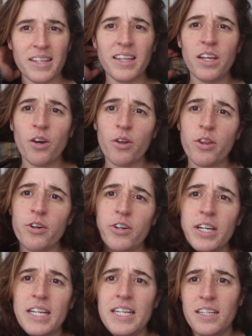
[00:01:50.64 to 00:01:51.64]
The
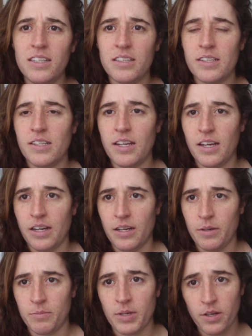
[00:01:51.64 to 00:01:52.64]
author is
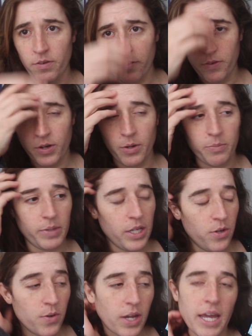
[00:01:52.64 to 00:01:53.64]
from
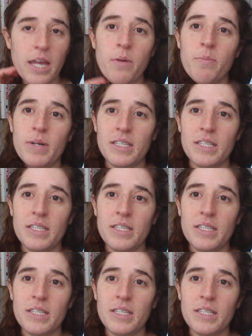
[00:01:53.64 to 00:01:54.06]
the UK,